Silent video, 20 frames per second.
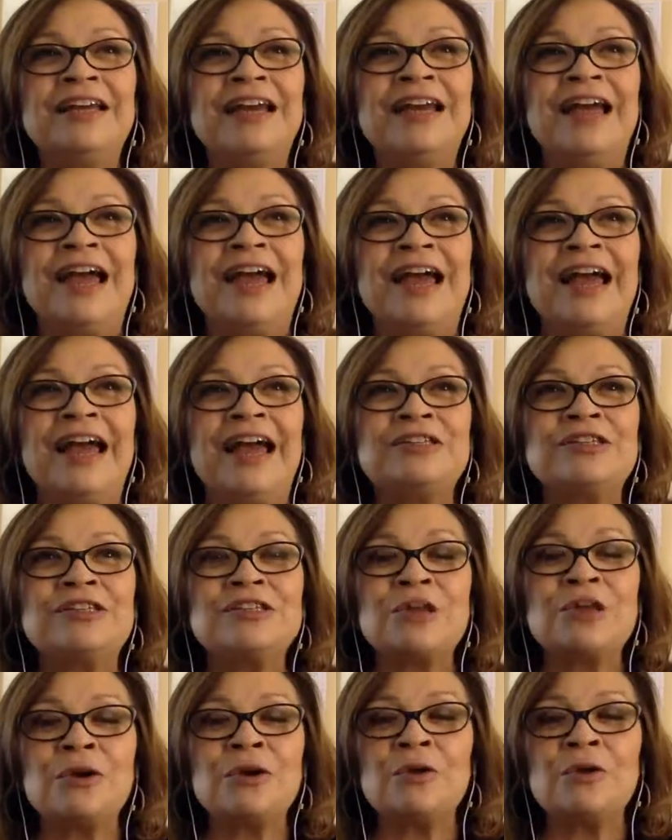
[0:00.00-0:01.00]
And
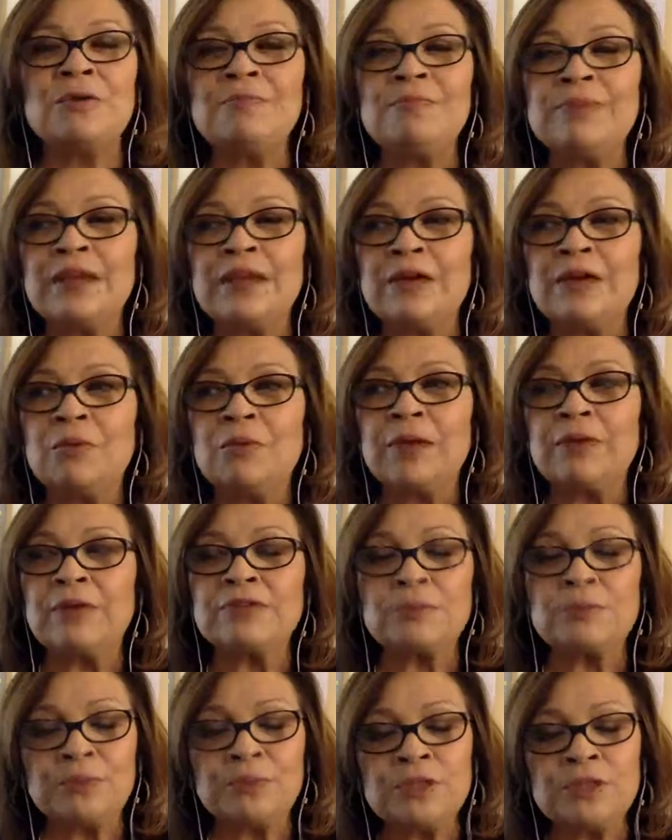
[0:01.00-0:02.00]
so when I was a
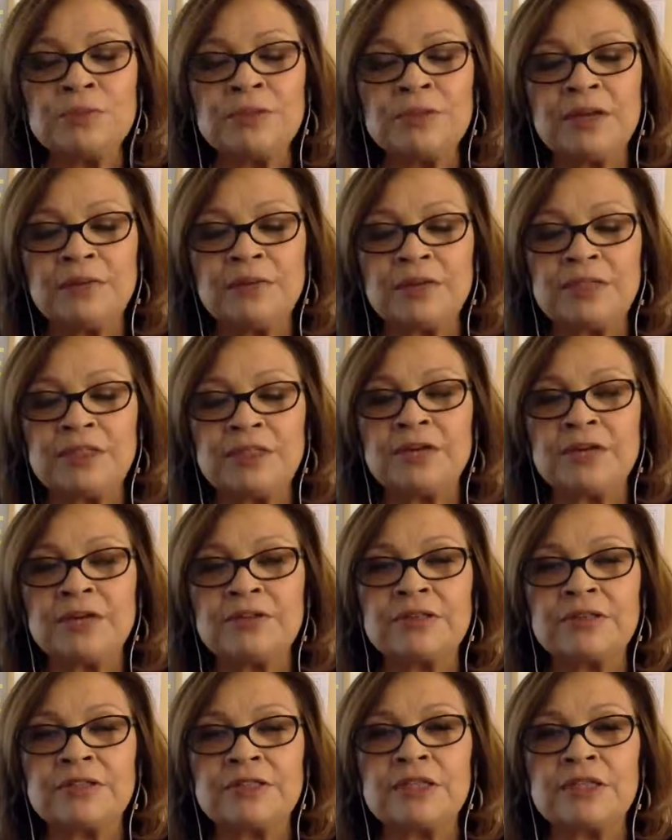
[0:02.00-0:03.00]
principal, I read
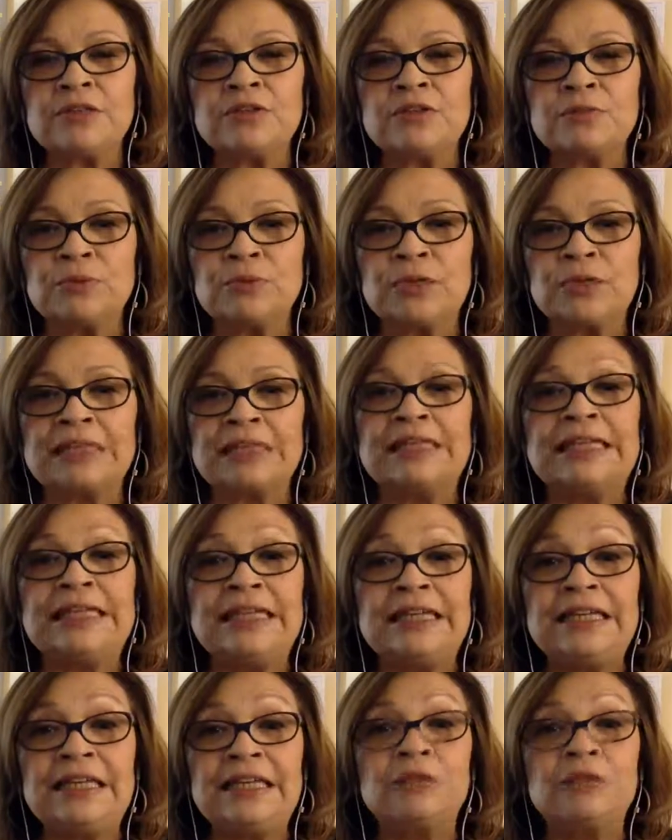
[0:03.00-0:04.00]
Terrence Deal's book,
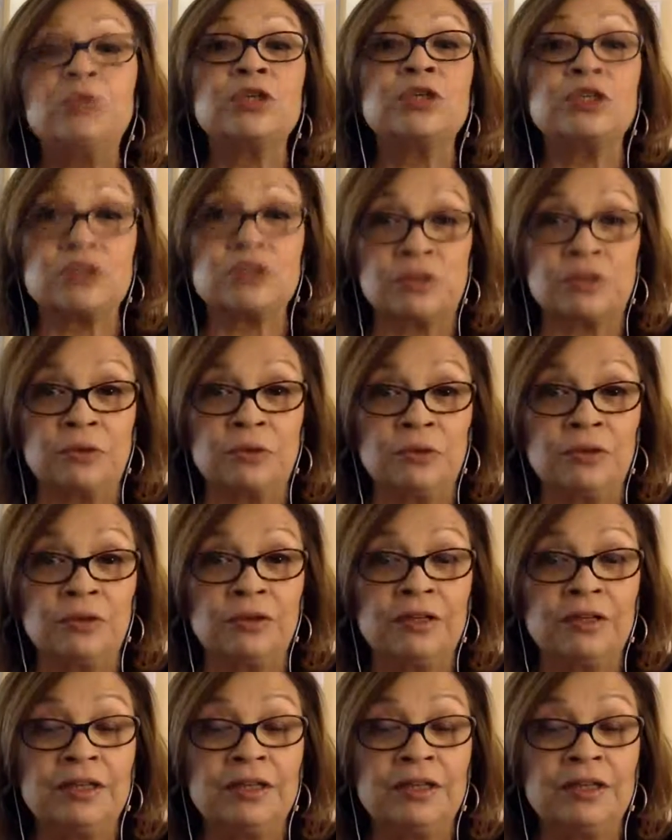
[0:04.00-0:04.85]
Leading with Soul.